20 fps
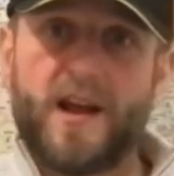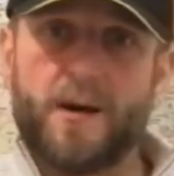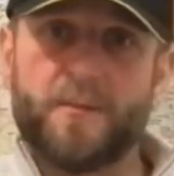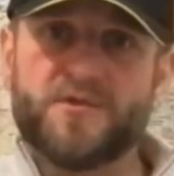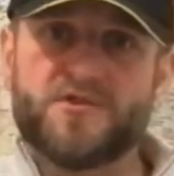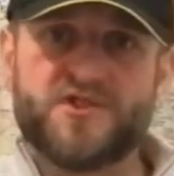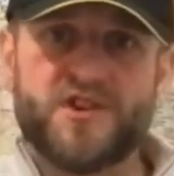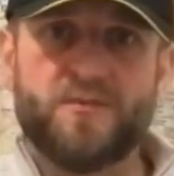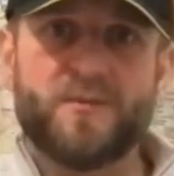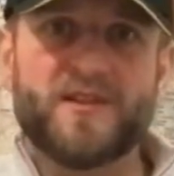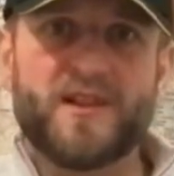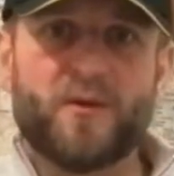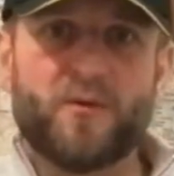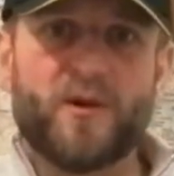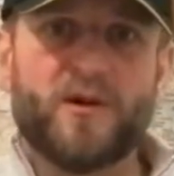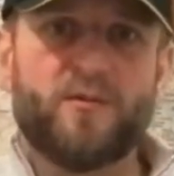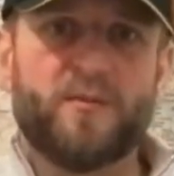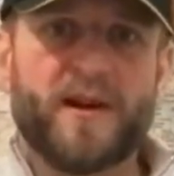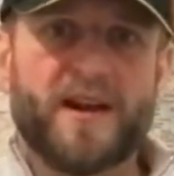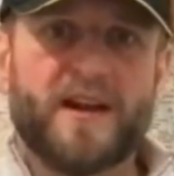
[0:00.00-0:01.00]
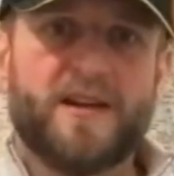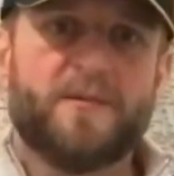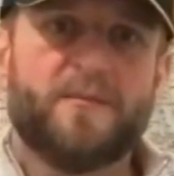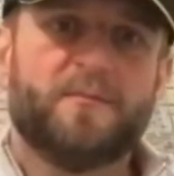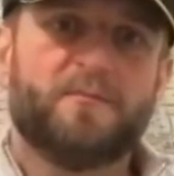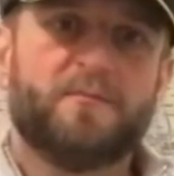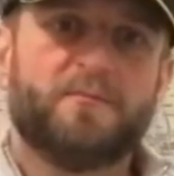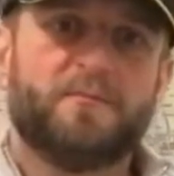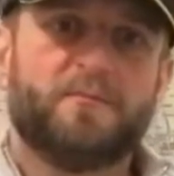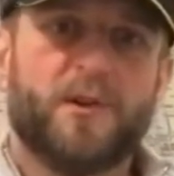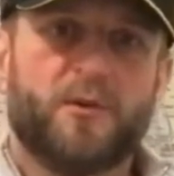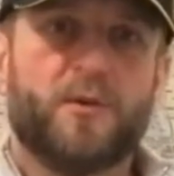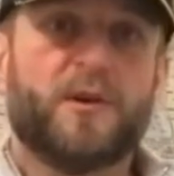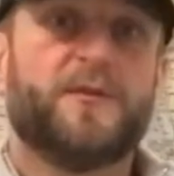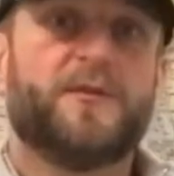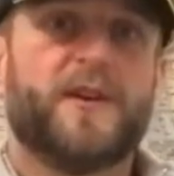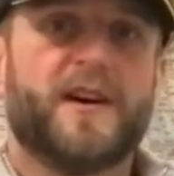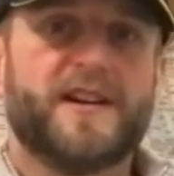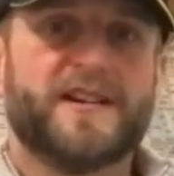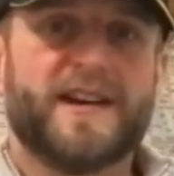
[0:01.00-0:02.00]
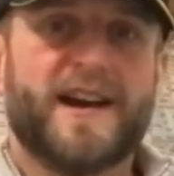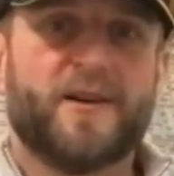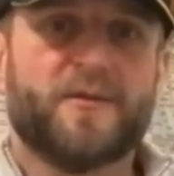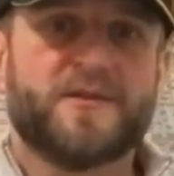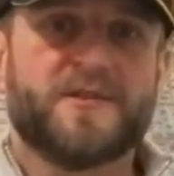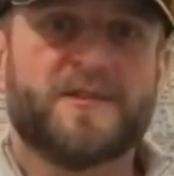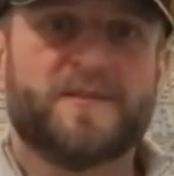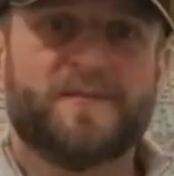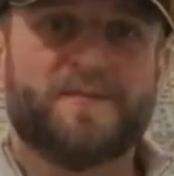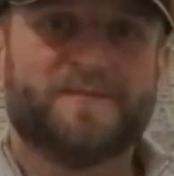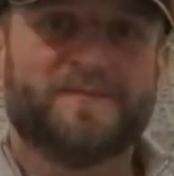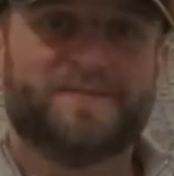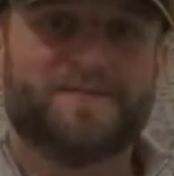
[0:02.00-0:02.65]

I'm assuming there will be, but we'll find out.